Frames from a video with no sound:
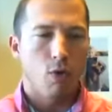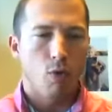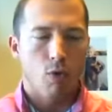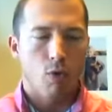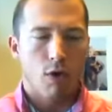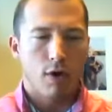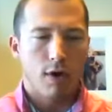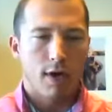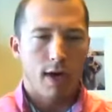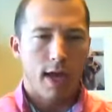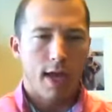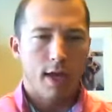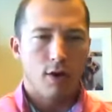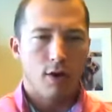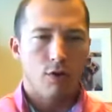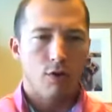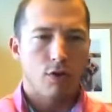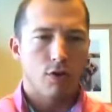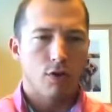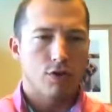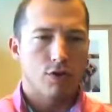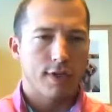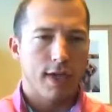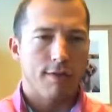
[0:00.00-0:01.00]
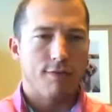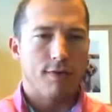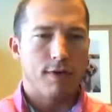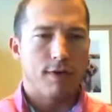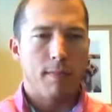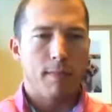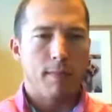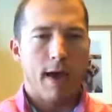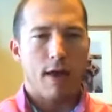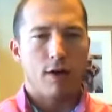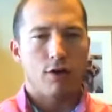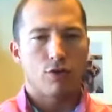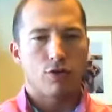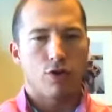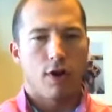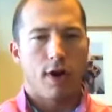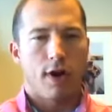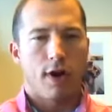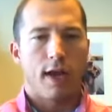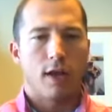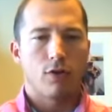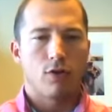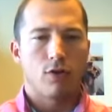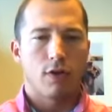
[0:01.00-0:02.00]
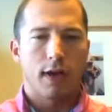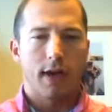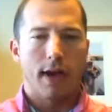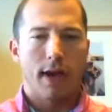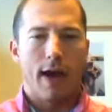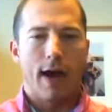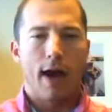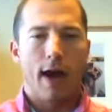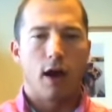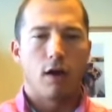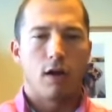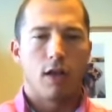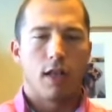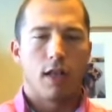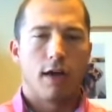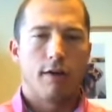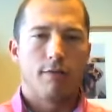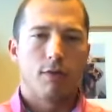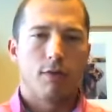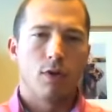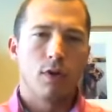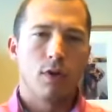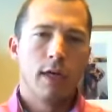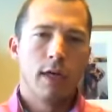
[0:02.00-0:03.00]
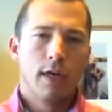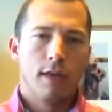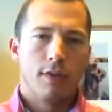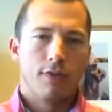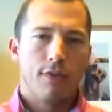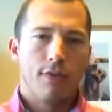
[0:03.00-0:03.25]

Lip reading: coordinator or safety matters are handled at a higher level,